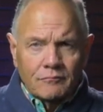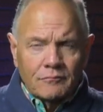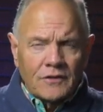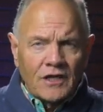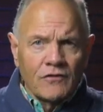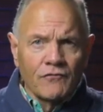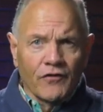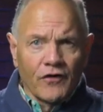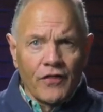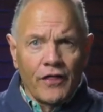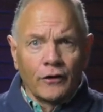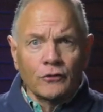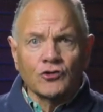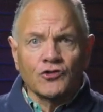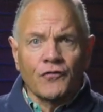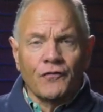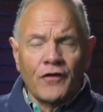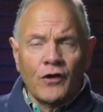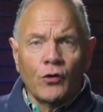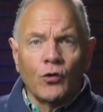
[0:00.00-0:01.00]
for those
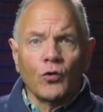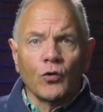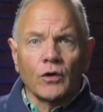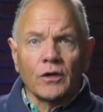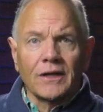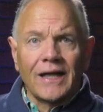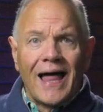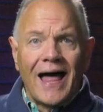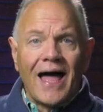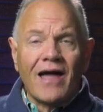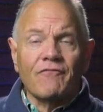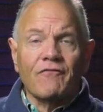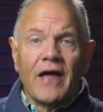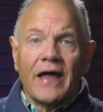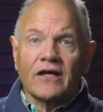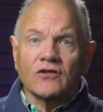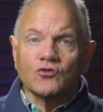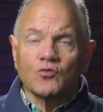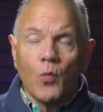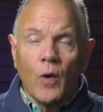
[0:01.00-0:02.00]
of you who are live,
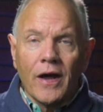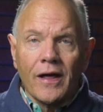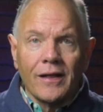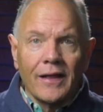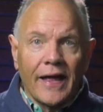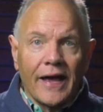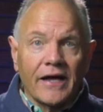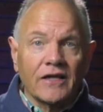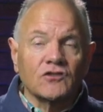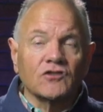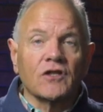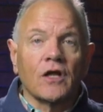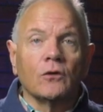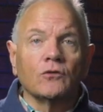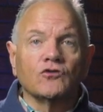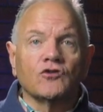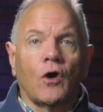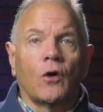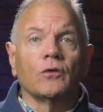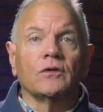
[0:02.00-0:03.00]
as well as
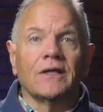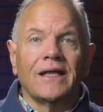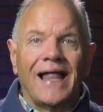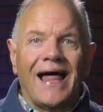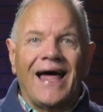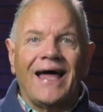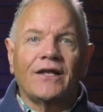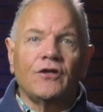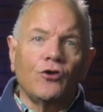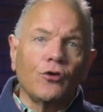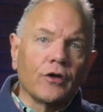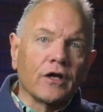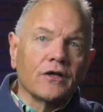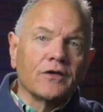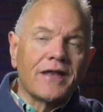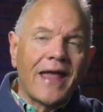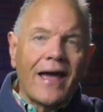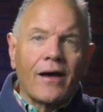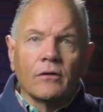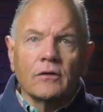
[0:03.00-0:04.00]
those online. You can
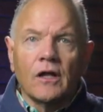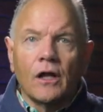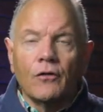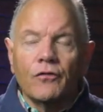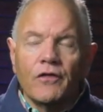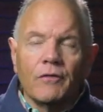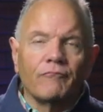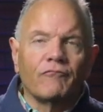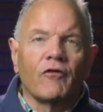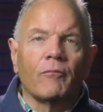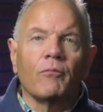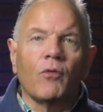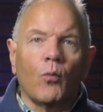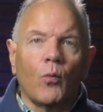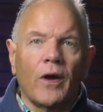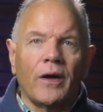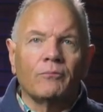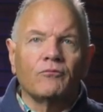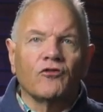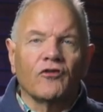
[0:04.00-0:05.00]
download them from the
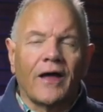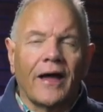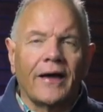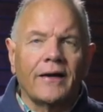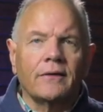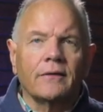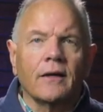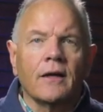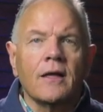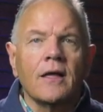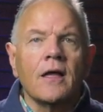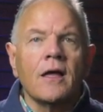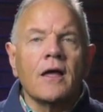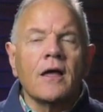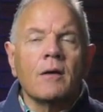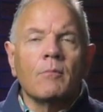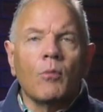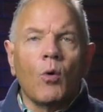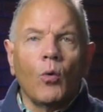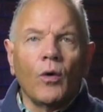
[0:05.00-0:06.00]
website.
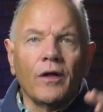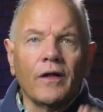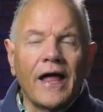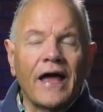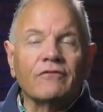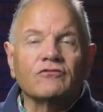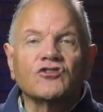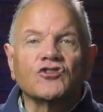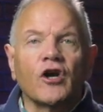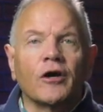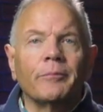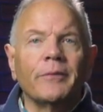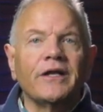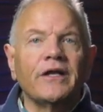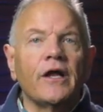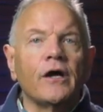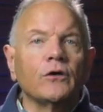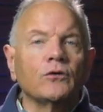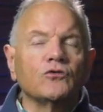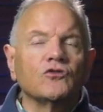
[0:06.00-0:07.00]
But we'll have sermon
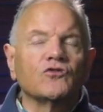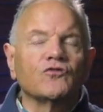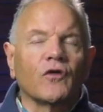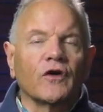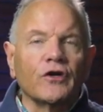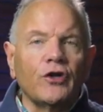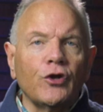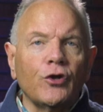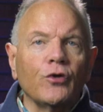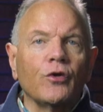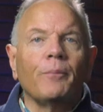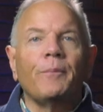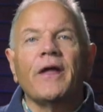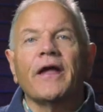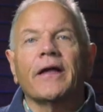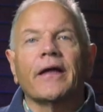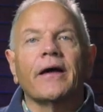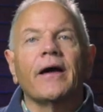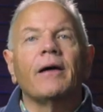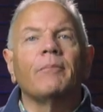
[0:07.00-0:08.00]
notes for you to
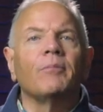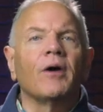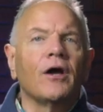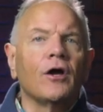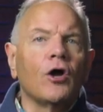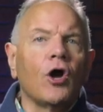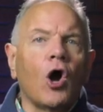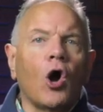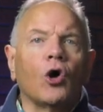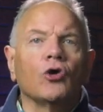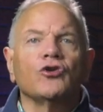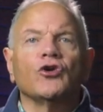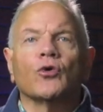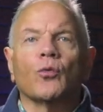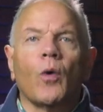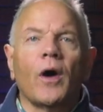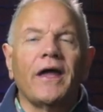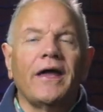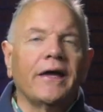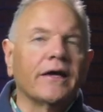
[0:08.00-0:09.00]
pick up on your
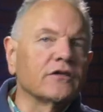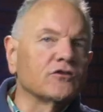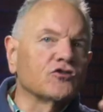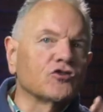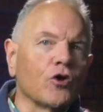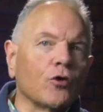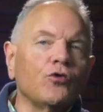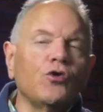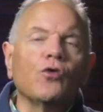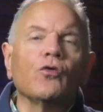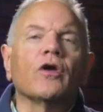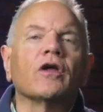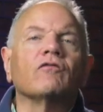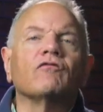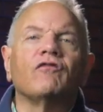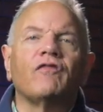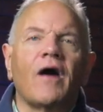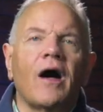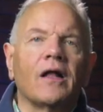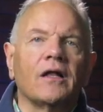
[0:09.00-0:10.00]
way in so you can
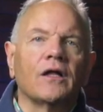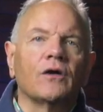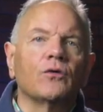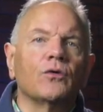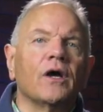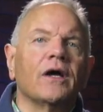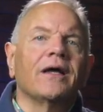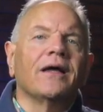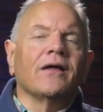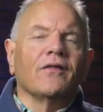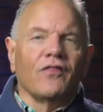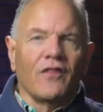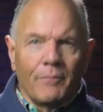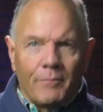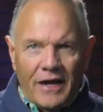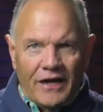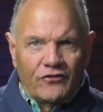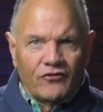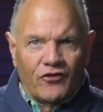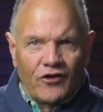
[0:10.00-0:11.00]
follow the
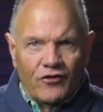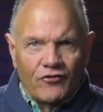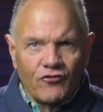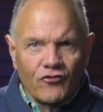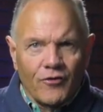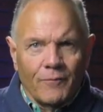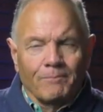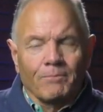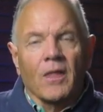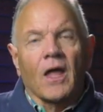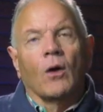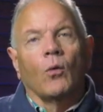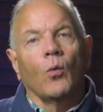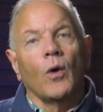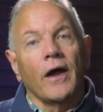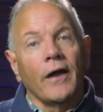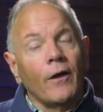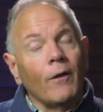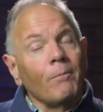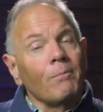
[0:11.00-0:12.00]
message.
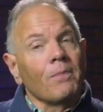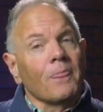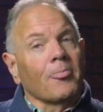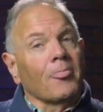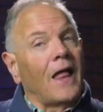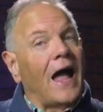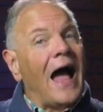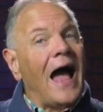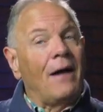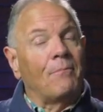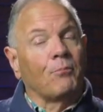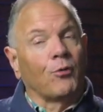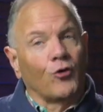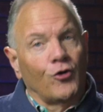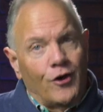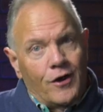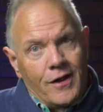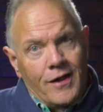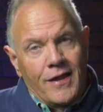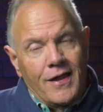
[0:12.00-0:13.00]
Well, I
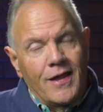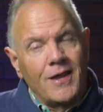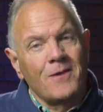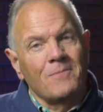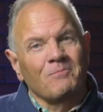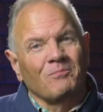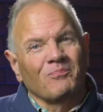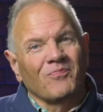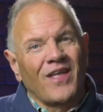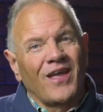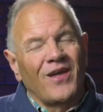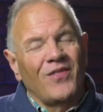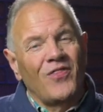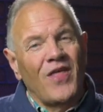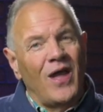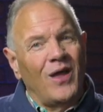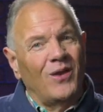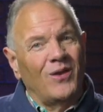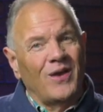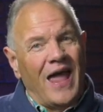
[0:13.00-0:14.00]
pray
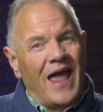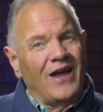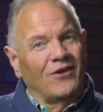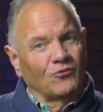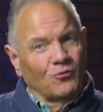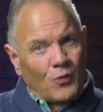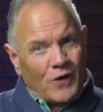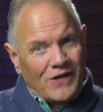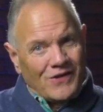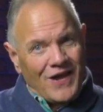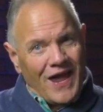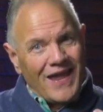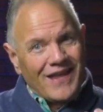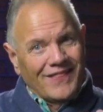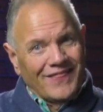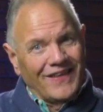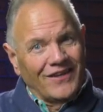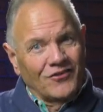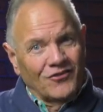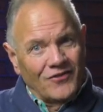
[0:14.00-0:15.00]
that as we take
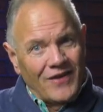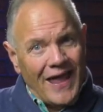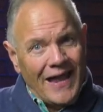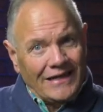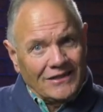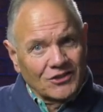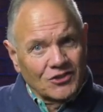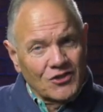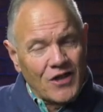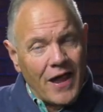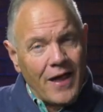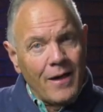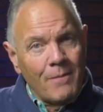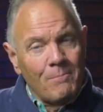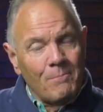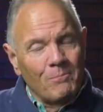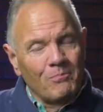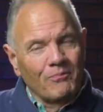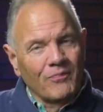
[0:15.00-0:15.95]
this next step,